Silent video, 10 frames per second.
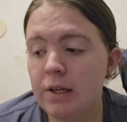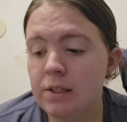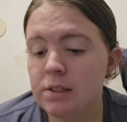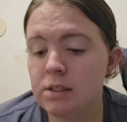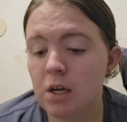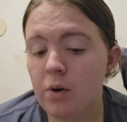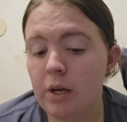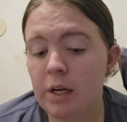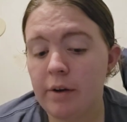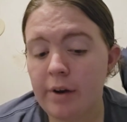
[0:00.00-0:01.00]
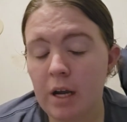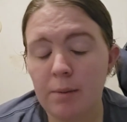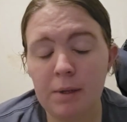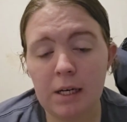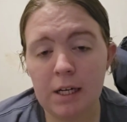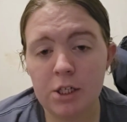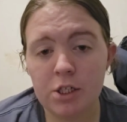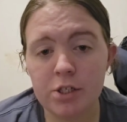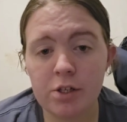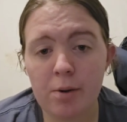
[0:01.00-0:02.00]
So, any
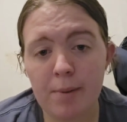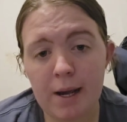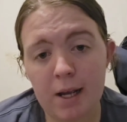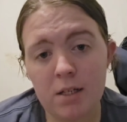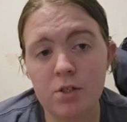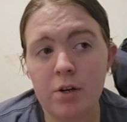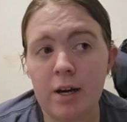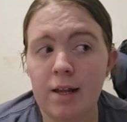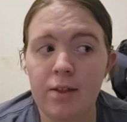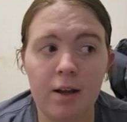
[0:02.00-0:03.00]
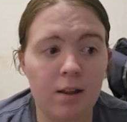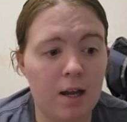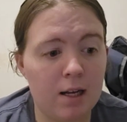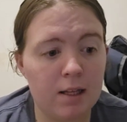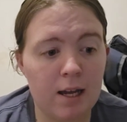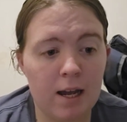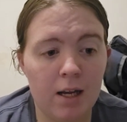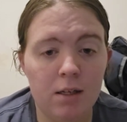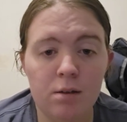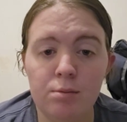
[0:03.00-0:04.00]
recommendations on baits or anything like
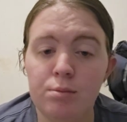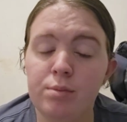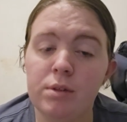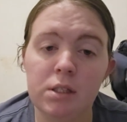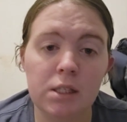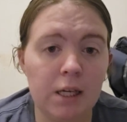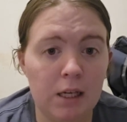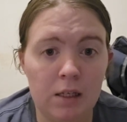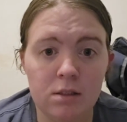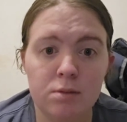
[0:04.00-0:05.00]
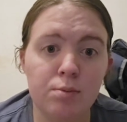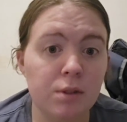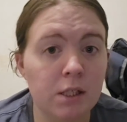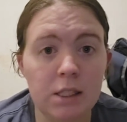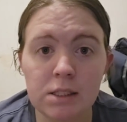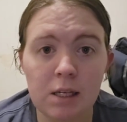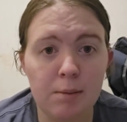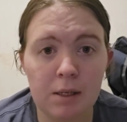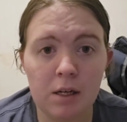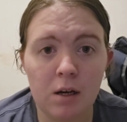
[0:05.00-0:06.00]
that, please, please let
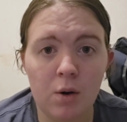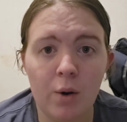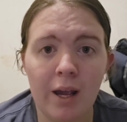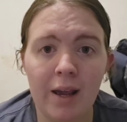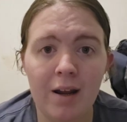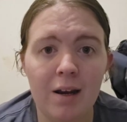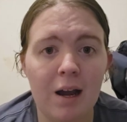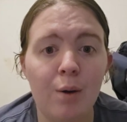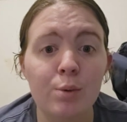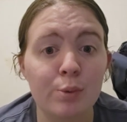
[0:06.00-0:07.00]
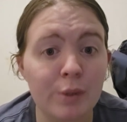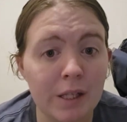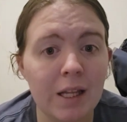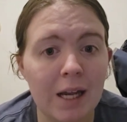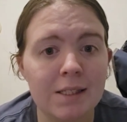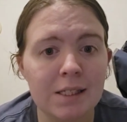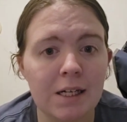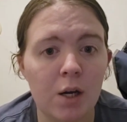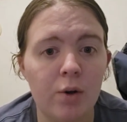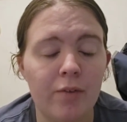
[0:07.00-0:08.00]
me know. And I would really like to
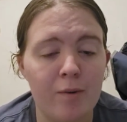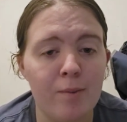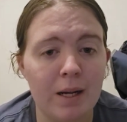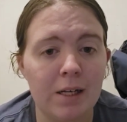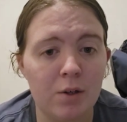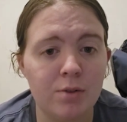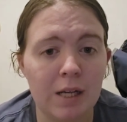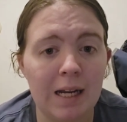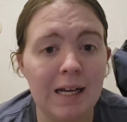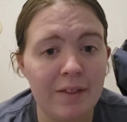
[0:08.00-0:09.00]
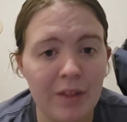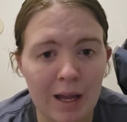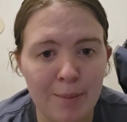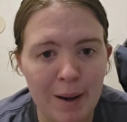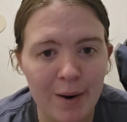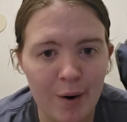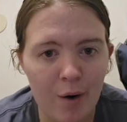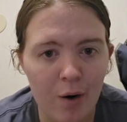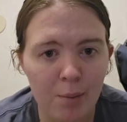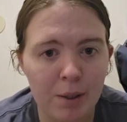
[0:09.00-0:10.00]
know if anybody knows anything about
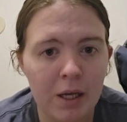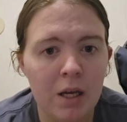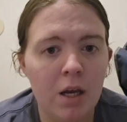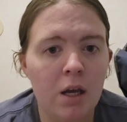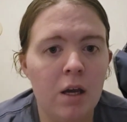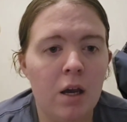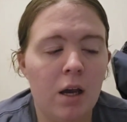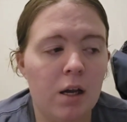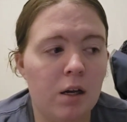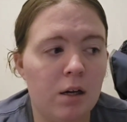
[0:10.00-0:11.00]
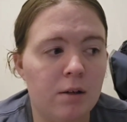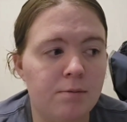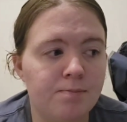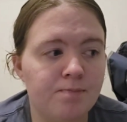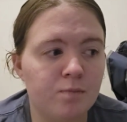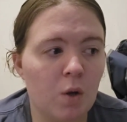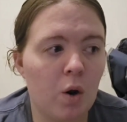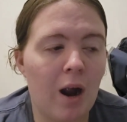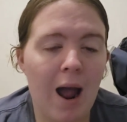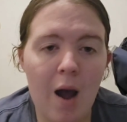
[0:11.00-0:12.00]
carp,
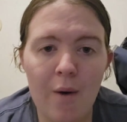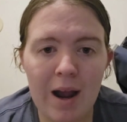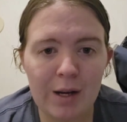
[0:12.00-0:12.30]
or how I